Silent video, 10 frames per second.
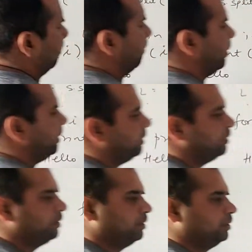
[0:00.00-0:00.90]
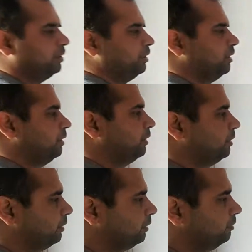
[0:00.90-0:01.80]
print
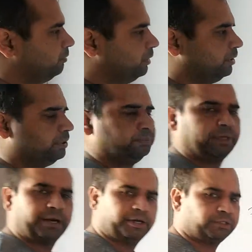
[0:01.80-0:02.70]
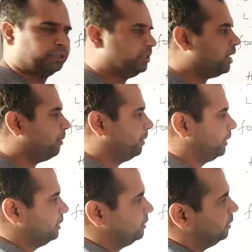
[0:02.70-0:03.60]
the characters in the
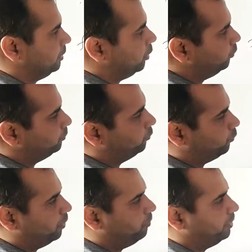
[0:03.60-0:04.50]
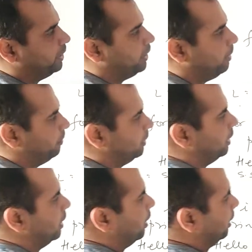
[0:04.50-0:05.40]
uppercase. Now what will then happen?
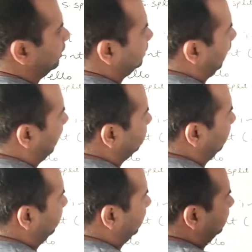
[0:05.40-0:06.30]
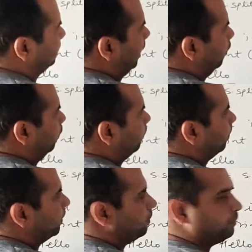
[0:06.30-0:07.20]
This I will pick this hello,
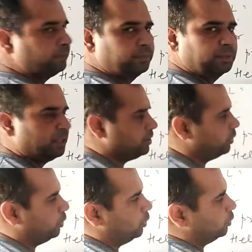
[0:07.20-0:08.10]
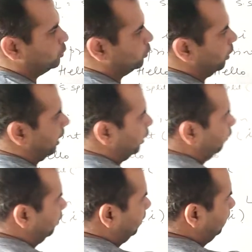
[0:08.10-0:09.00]
right? So hello
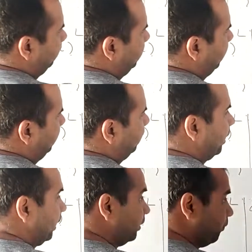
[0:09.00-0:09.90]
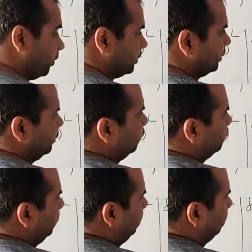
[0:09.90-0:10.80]
will come here in the first execution,